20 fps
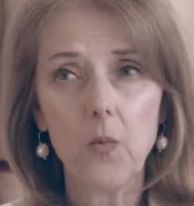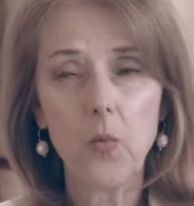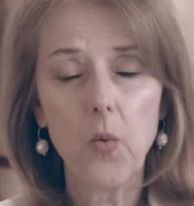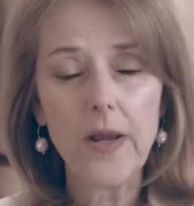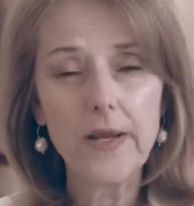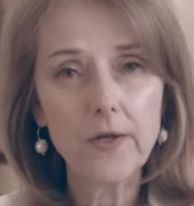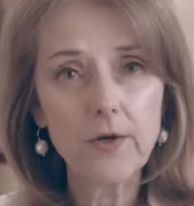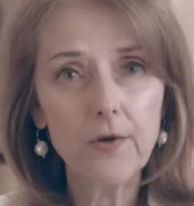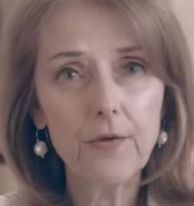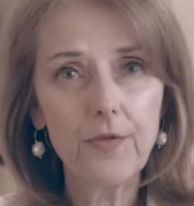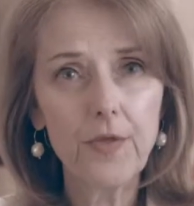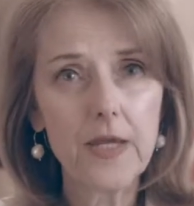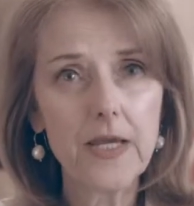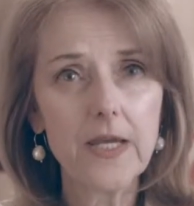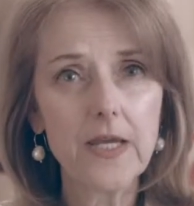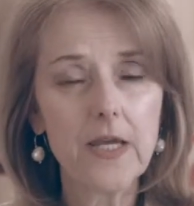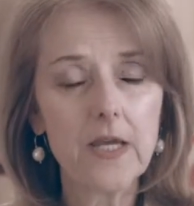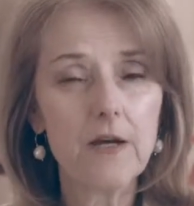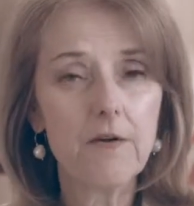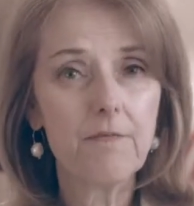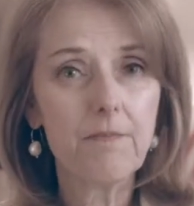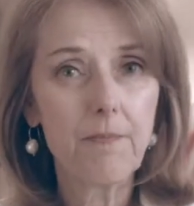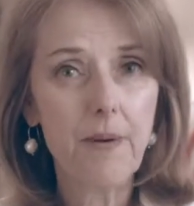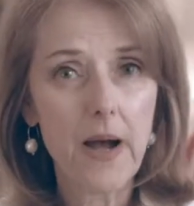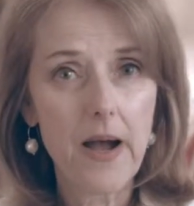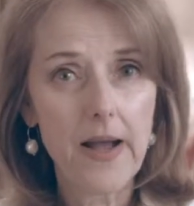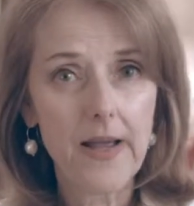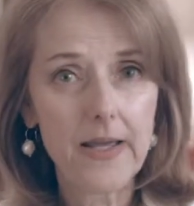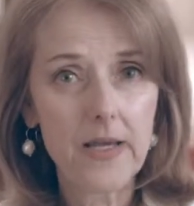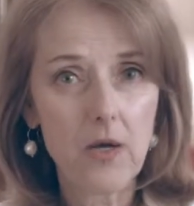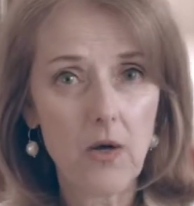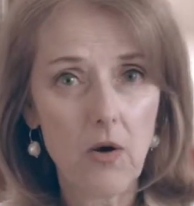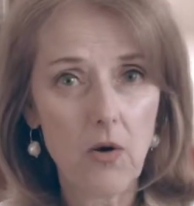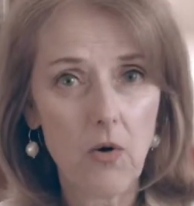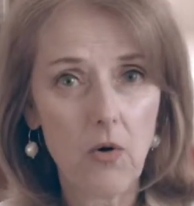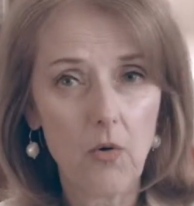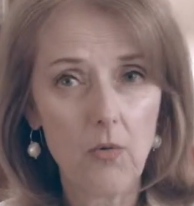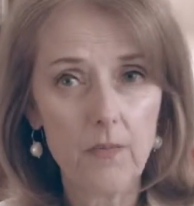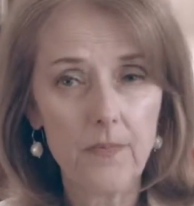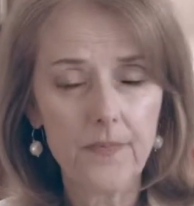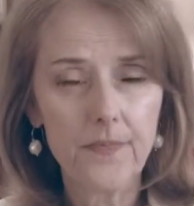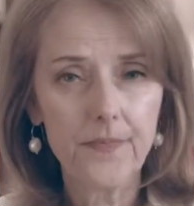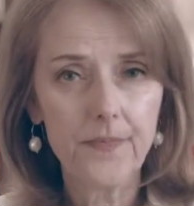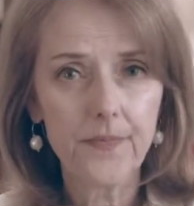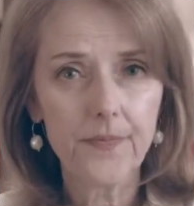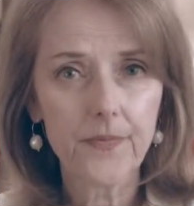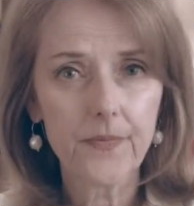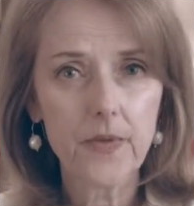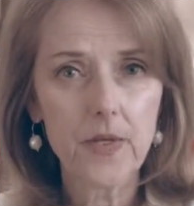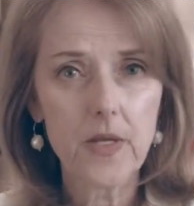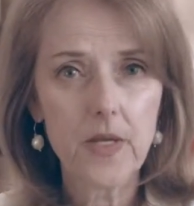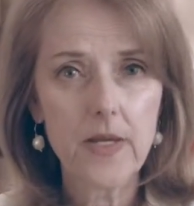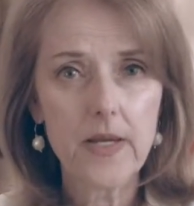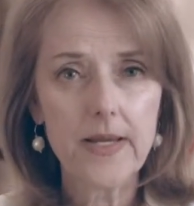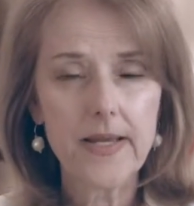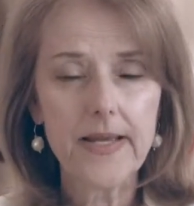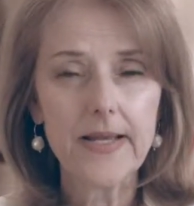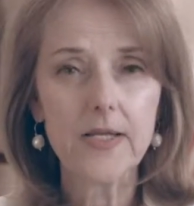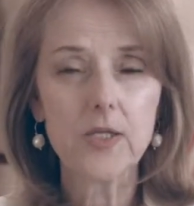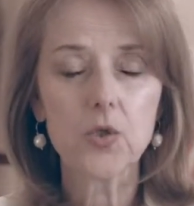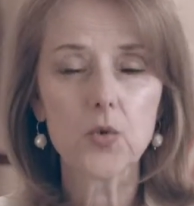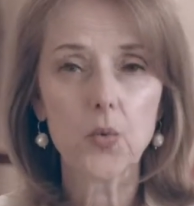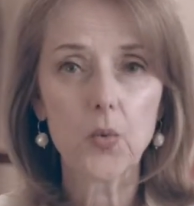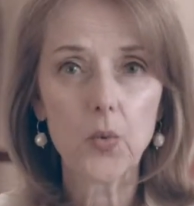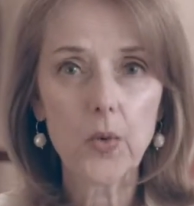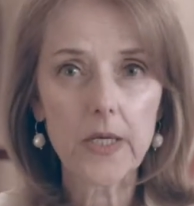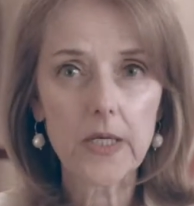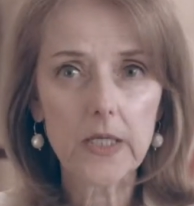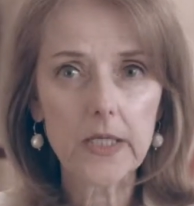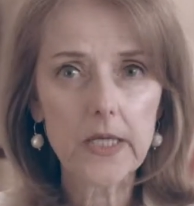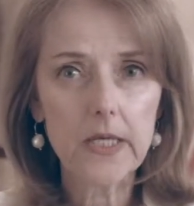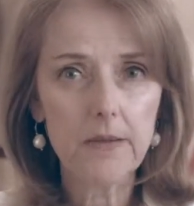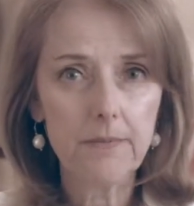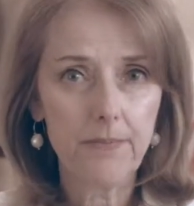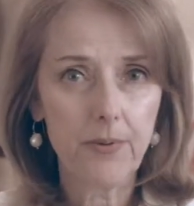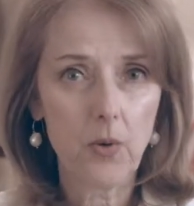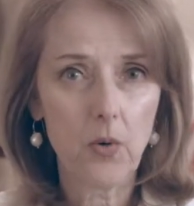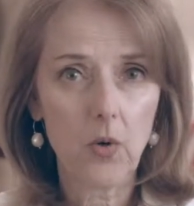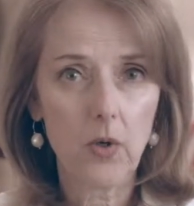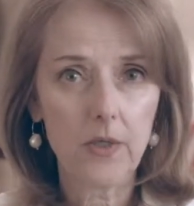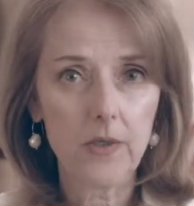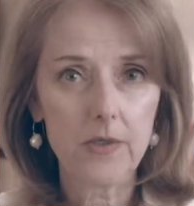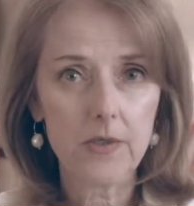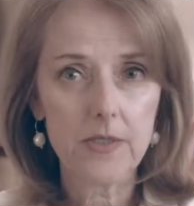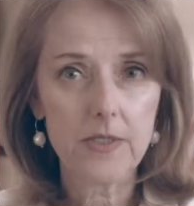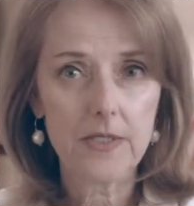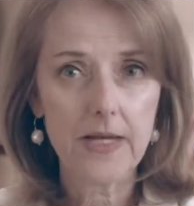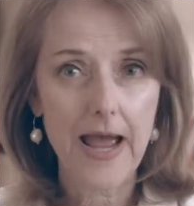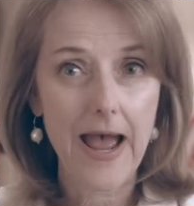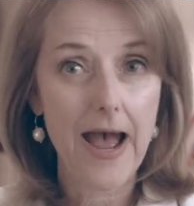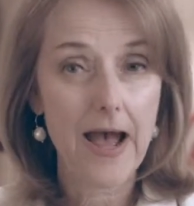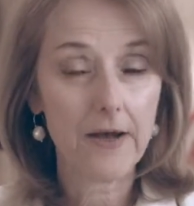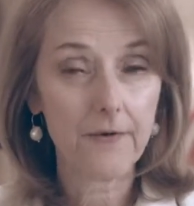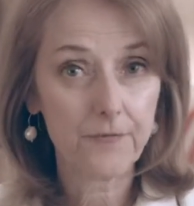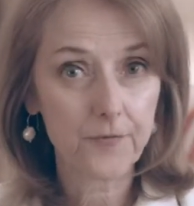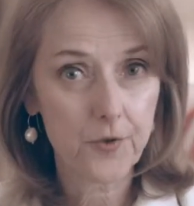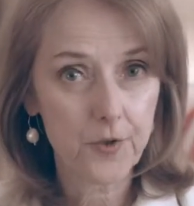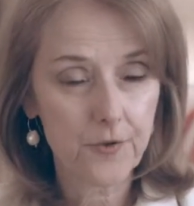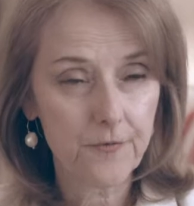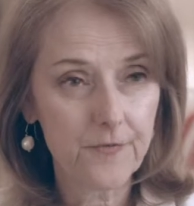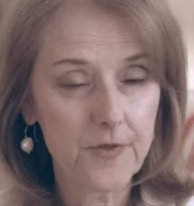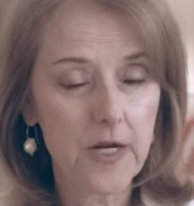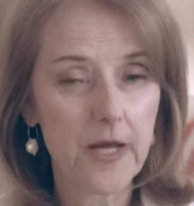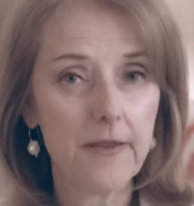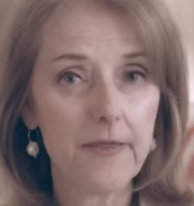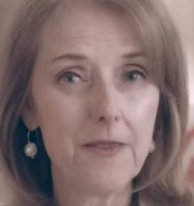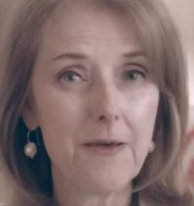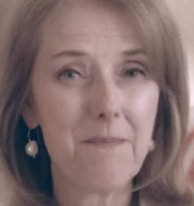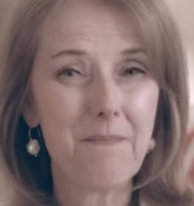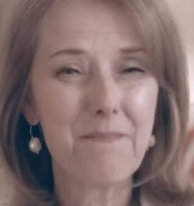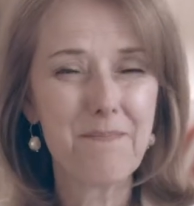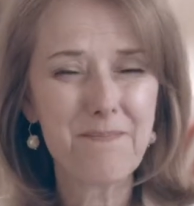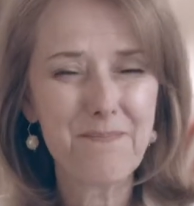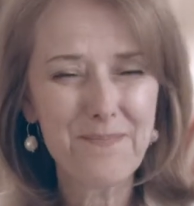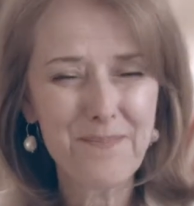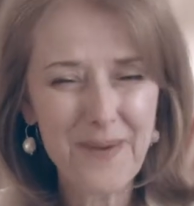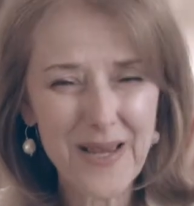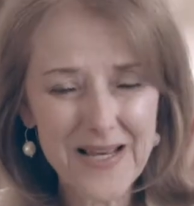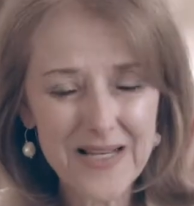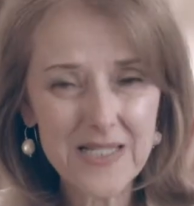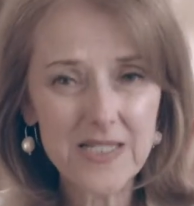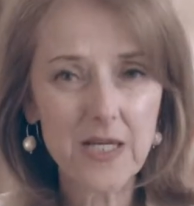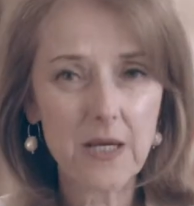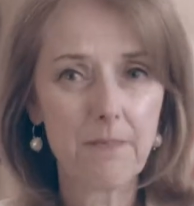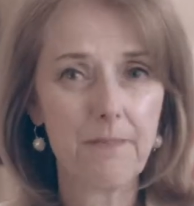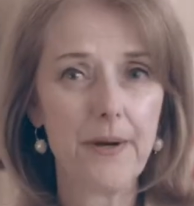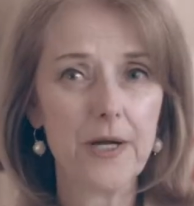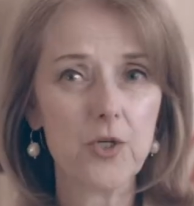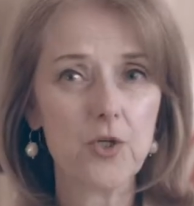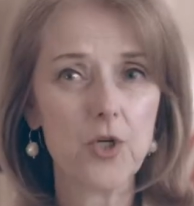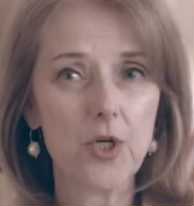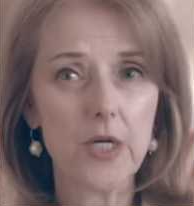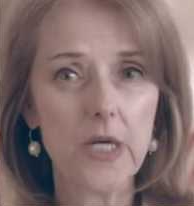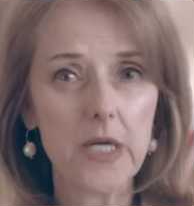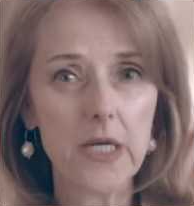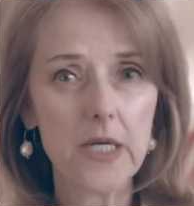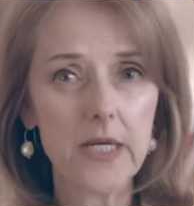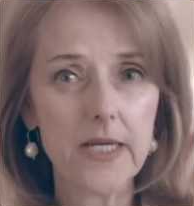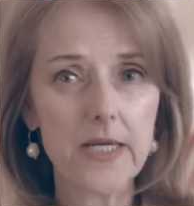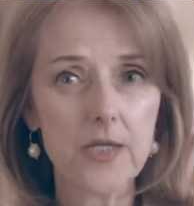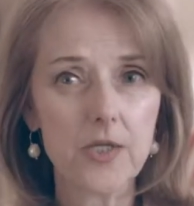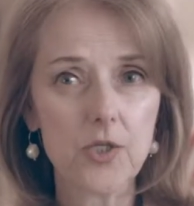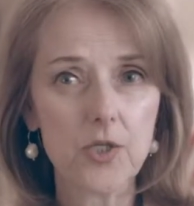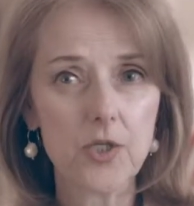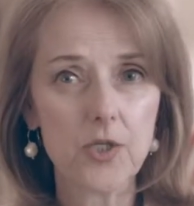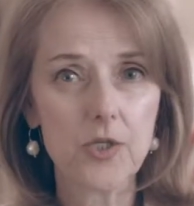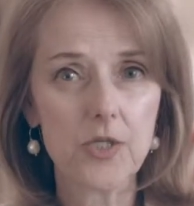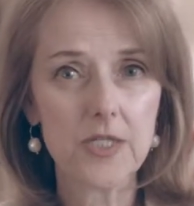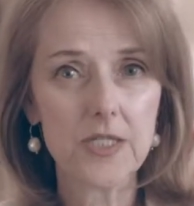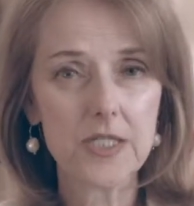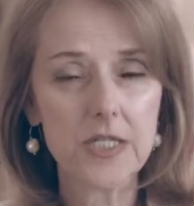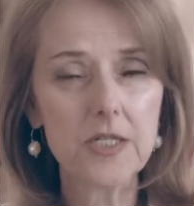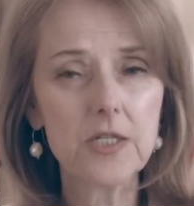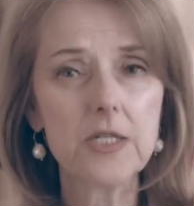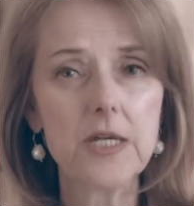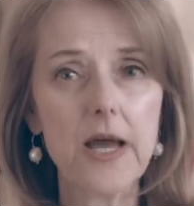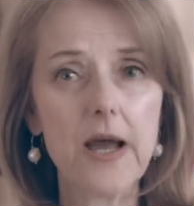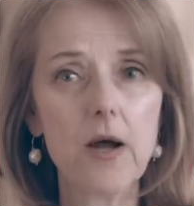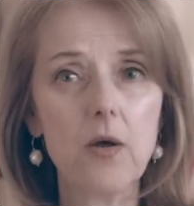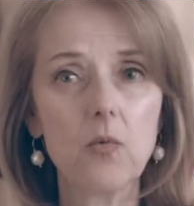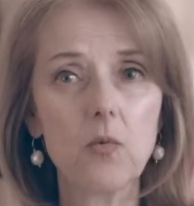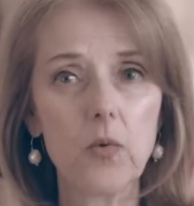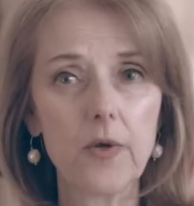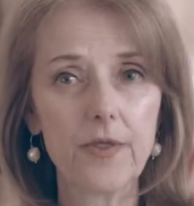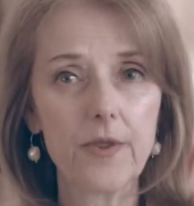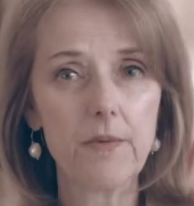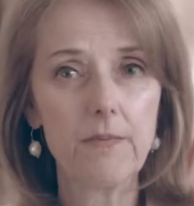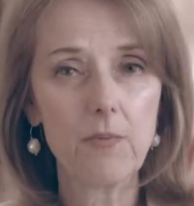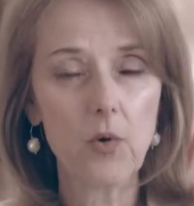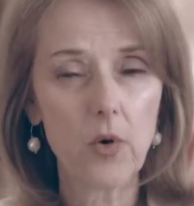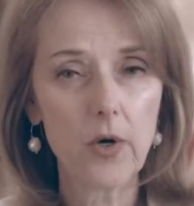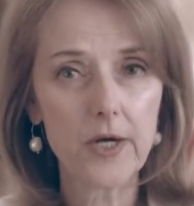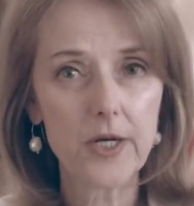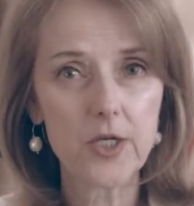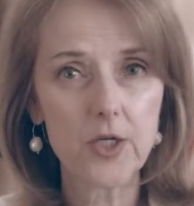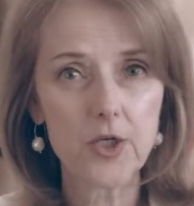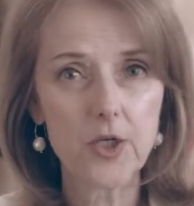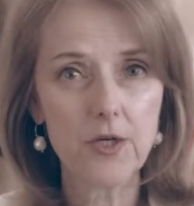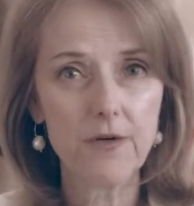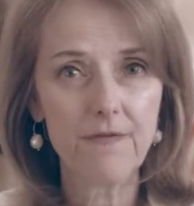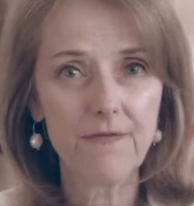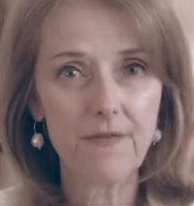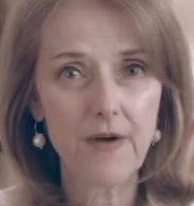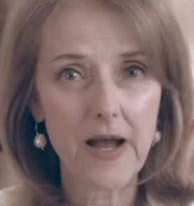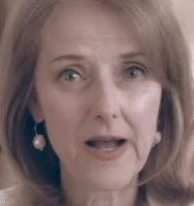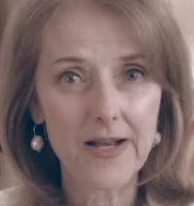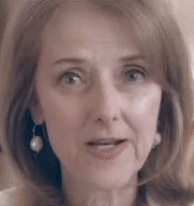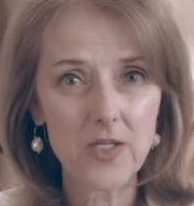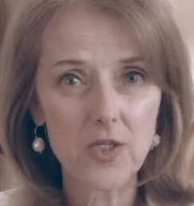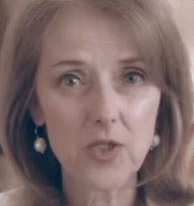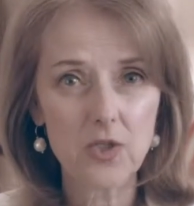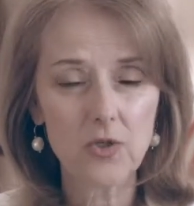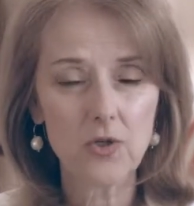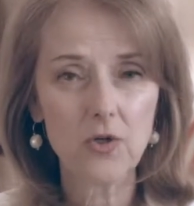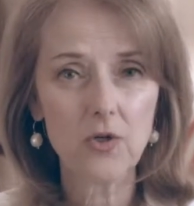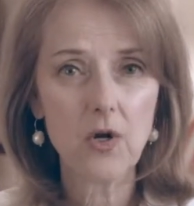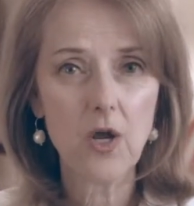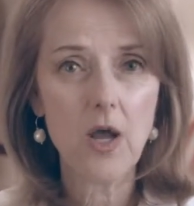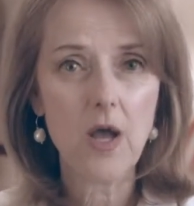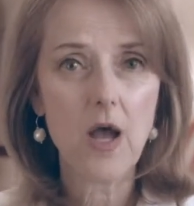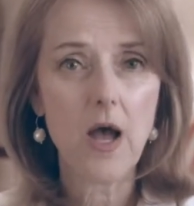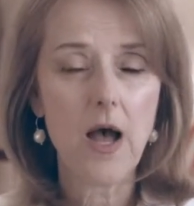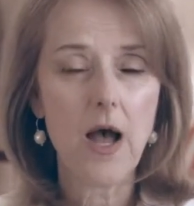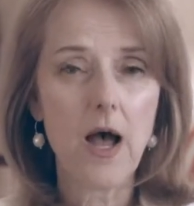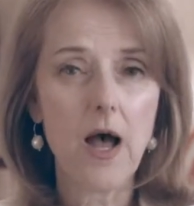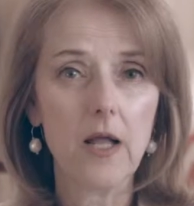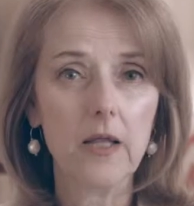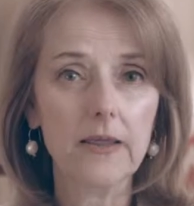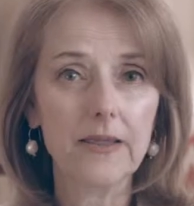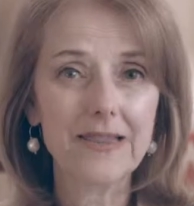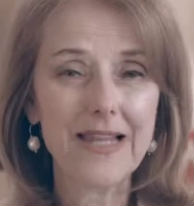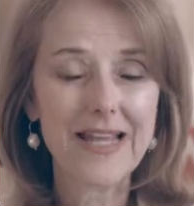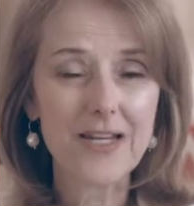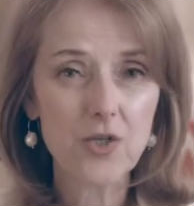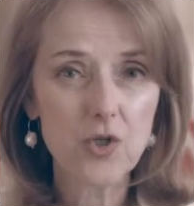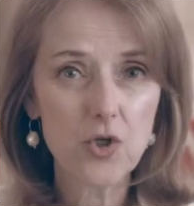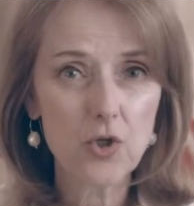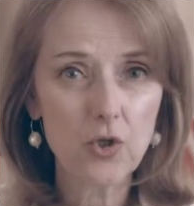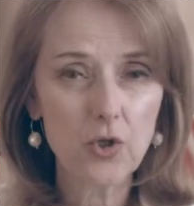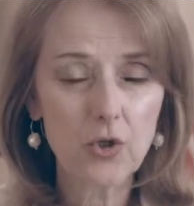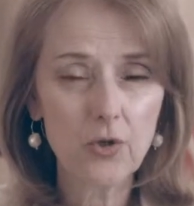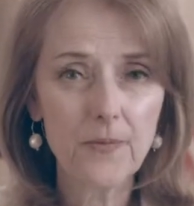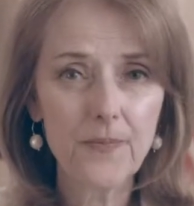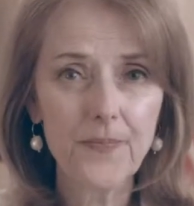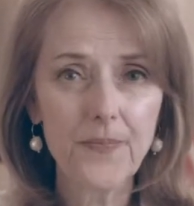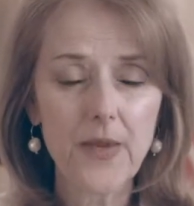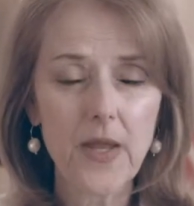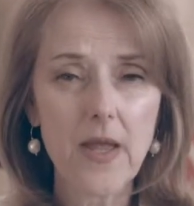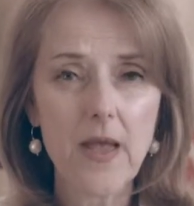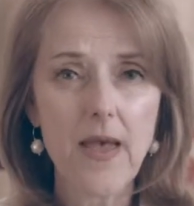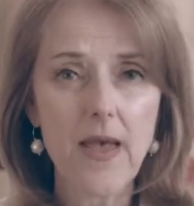When you're thinking of buying a home, it's really important, after you've done the basic budgeting, is to sit down with a mortgage advisor, a lender,